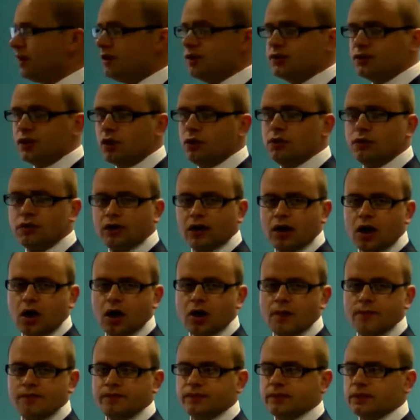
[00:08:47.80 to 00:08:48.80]
so that
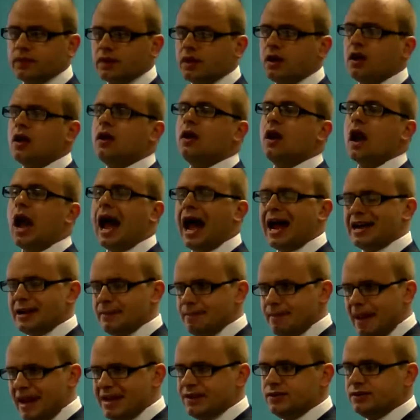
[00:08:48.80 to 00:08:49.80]
an
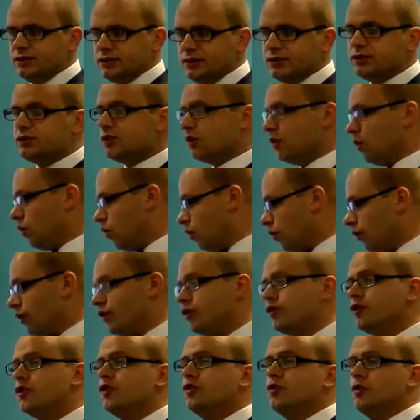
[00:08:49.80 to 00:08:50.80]
amended or a
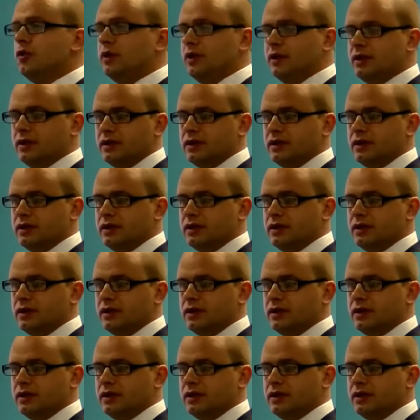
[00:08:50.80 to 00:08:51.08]
new